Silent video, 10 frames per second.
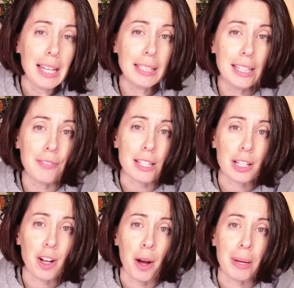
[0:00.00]
Leave us a
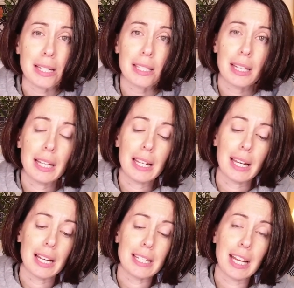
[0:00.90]
comment
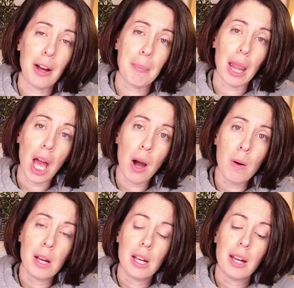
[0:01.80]
down
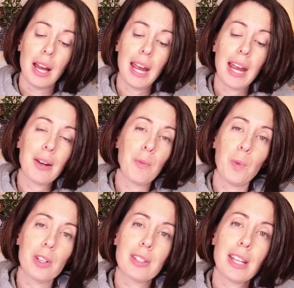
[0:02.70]
below, and
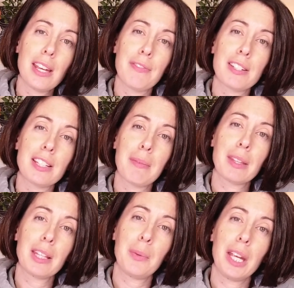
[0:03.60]
we'll see if it's
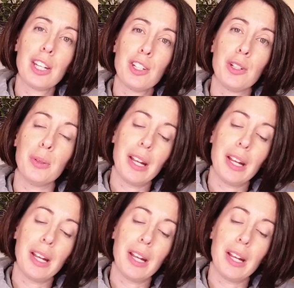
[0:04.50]
something that we can do.